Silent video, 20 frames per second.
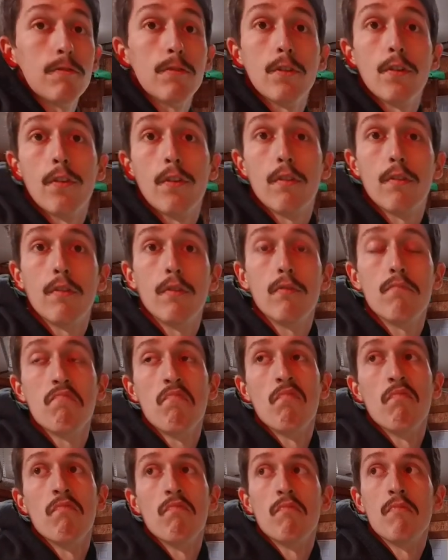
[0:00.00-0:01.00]
for
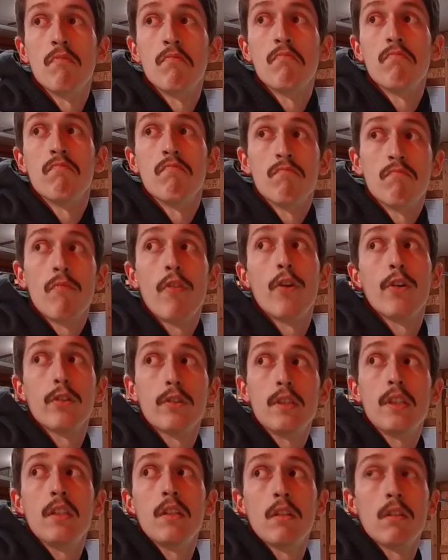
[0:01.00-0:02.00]

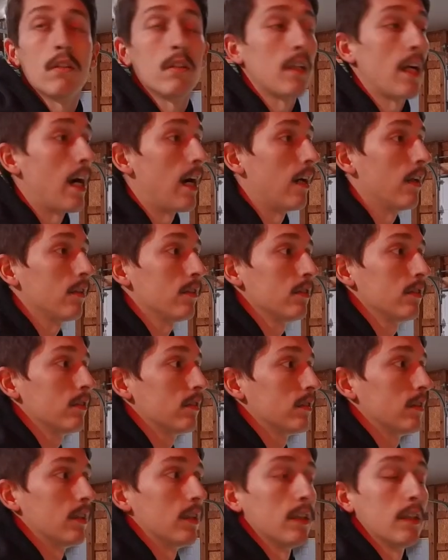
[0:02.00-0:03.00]

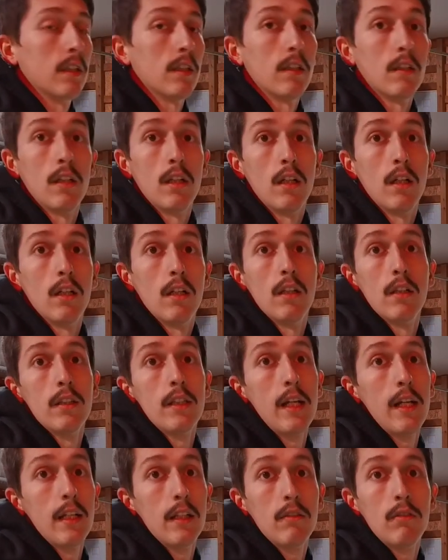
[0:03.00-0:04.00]
$1,300, and
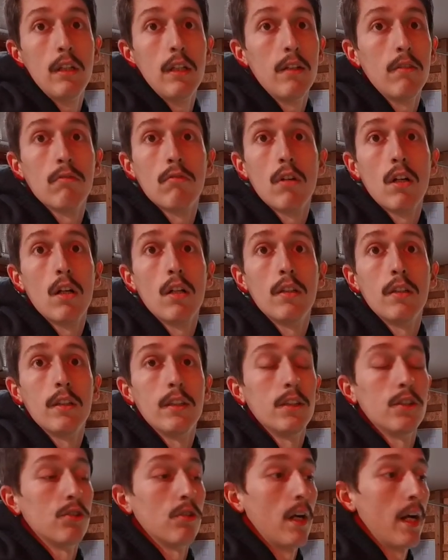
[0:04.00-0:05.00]
yeah, it didn't run,
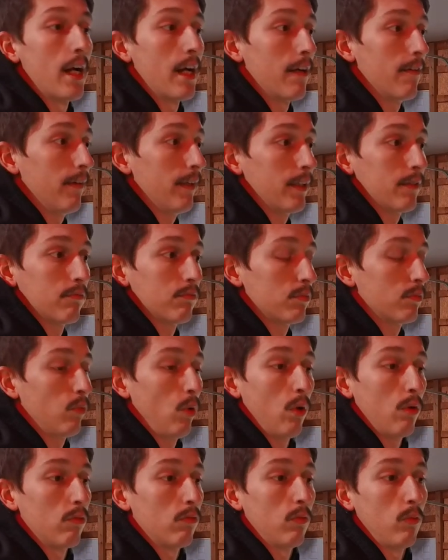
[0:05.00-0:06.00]
didn't drive, had
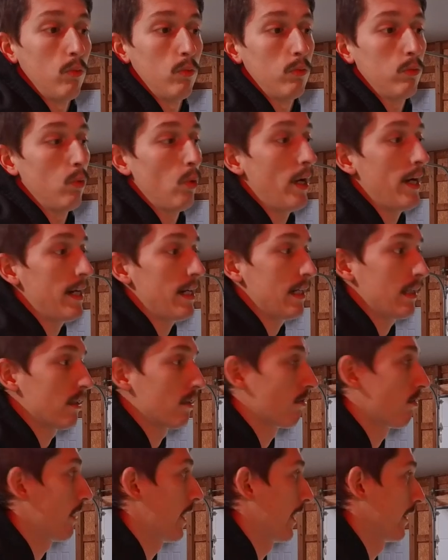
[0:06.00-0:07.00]
a way
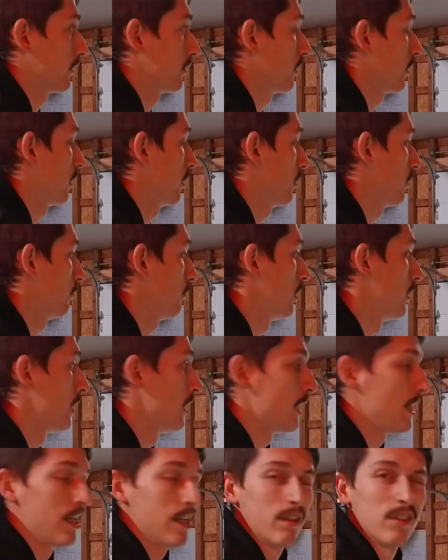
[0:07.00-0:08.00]
crap tub. It
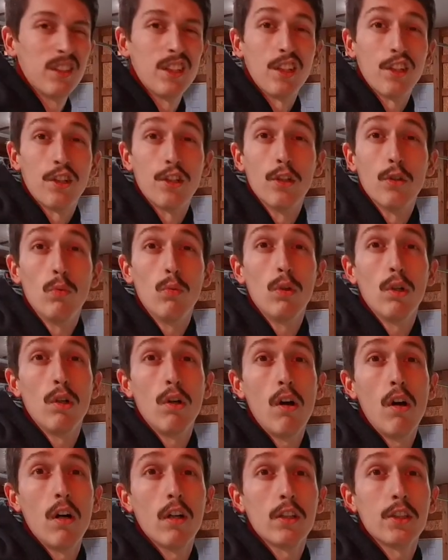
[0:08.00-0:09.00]
was in a
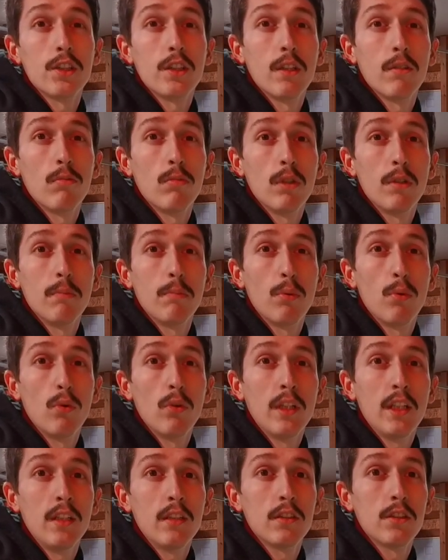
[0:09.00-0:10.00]
Goodwill auction at one
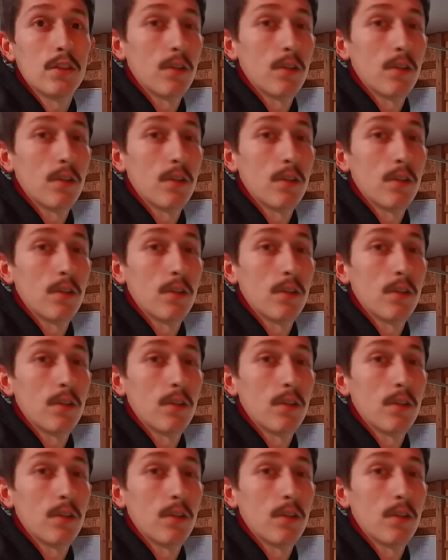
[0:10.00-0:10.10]
point,